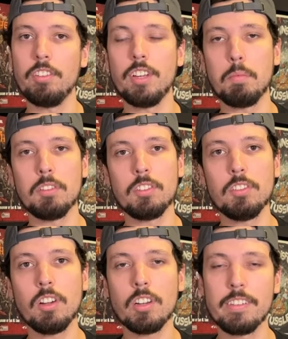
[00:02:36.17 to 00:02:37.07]
the chapter 2
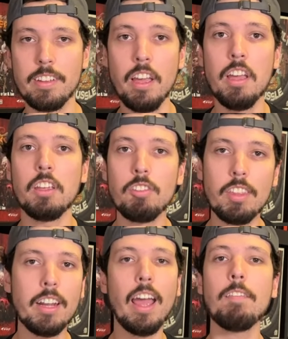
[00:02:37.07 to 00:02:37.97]
cards. You
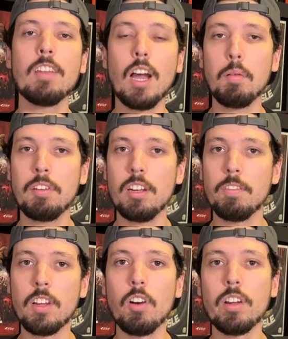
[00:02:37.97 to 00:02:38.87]
then have the option
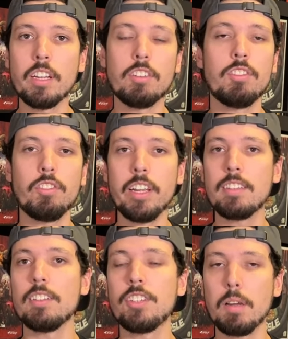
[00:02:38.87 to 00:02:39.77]
of going straight
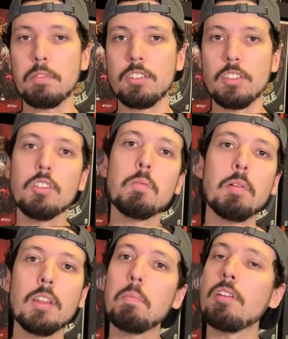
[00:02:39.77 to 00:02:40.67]
to chapter 2,
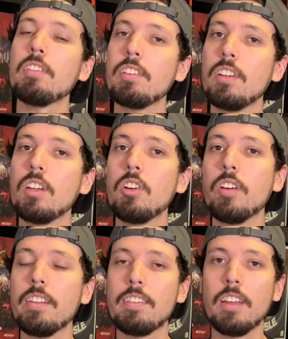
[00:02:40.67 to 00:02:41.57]
but the person who
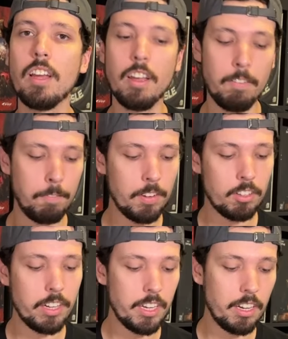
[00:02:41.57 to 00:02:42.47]
has
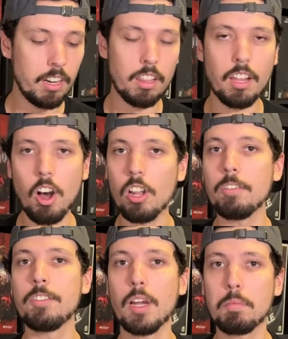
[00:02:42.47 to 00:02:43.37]
filled in all
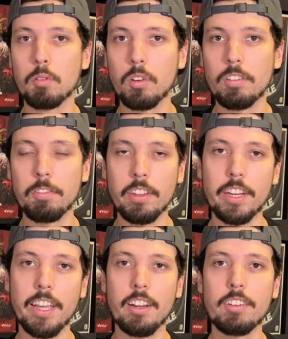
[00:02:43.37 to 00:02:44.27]
of chapter 1 for their
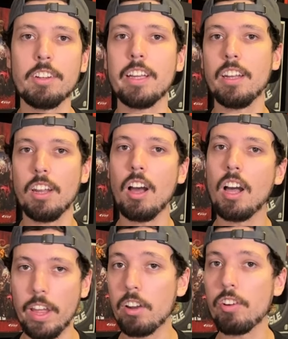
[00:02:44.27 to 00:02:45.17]
character
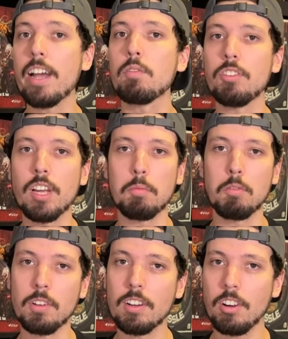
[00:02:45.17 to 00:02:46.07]
cannot interact with
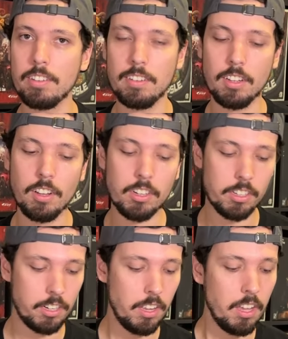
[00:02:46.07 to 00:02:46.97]
chapter 1 cards any
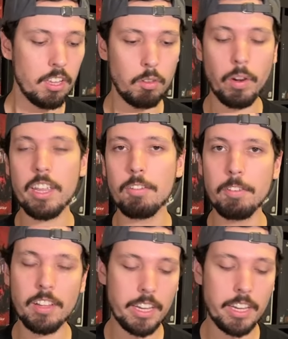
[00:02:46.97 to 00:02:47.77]
longer. The way you fill